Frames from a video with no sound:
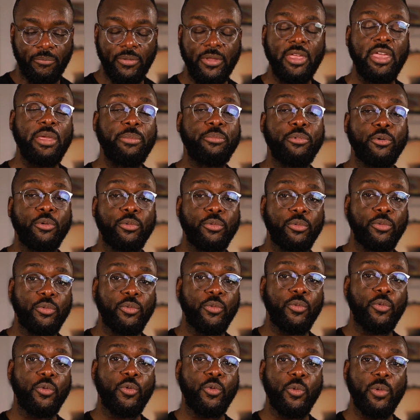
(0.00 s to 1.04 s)
people
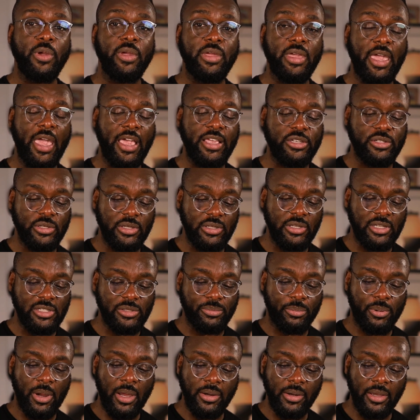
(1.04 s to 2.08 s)
who engage in
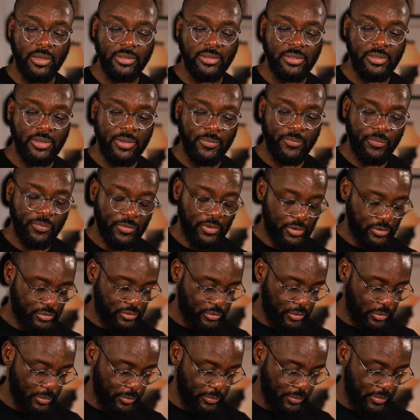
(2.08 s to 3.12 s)
this product.
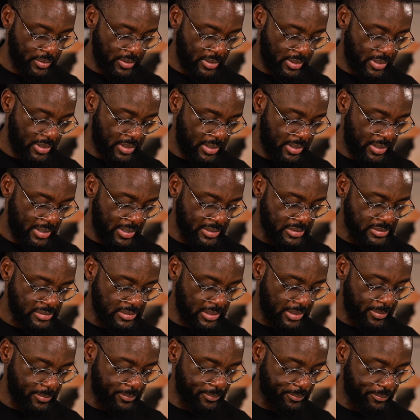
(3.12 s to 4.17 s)
So it's
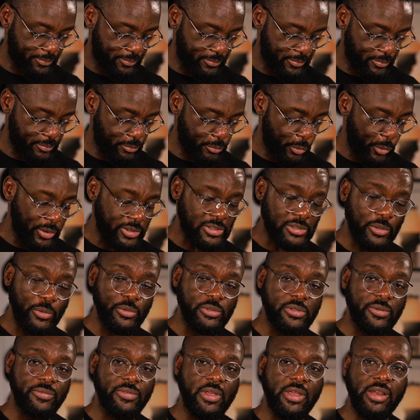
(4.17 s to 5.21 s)
more
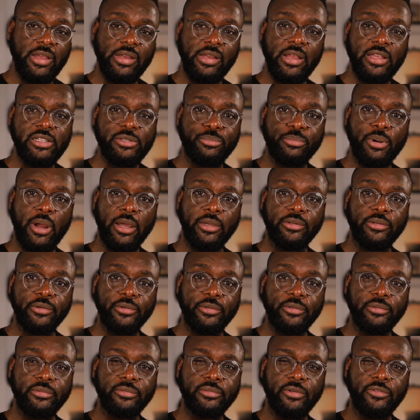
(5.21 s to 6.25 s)
exclusive than it is
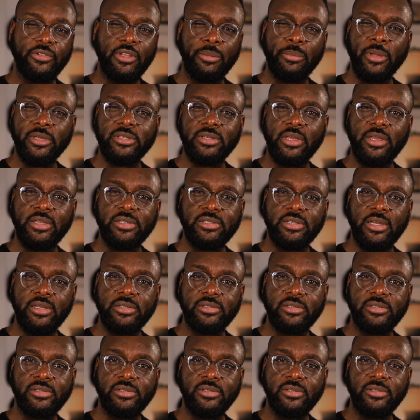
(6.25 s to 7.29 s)
practical, if that makes any
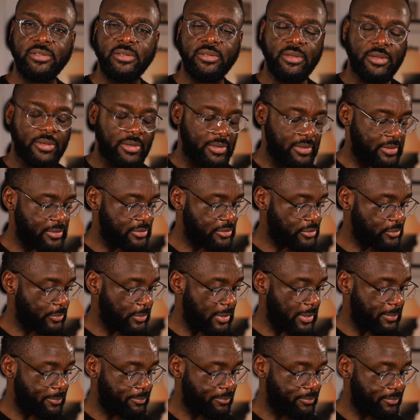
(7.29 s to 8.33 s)
sense.
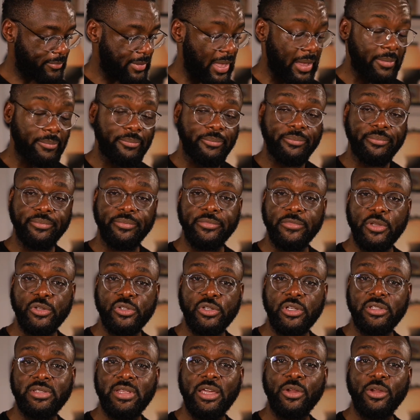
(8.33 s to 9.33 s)
So yeah, those are